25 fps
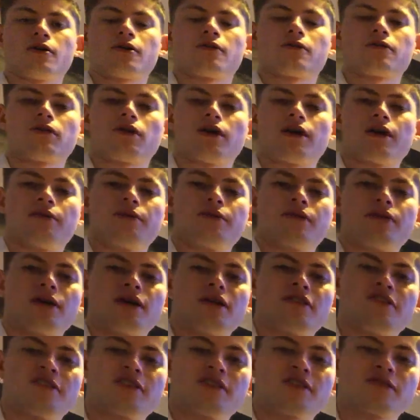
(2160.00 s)
Right, have
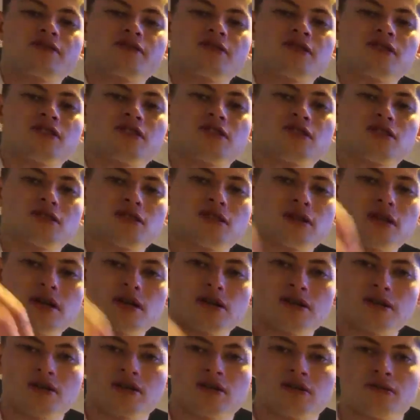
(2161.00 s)
we got anything else in the
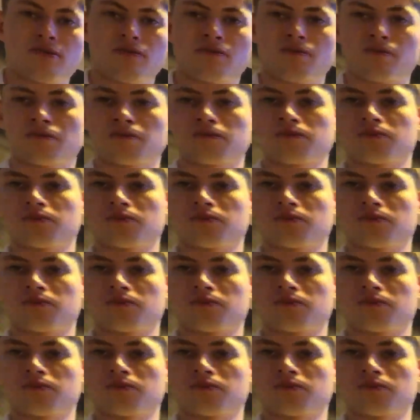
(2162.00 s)
chat?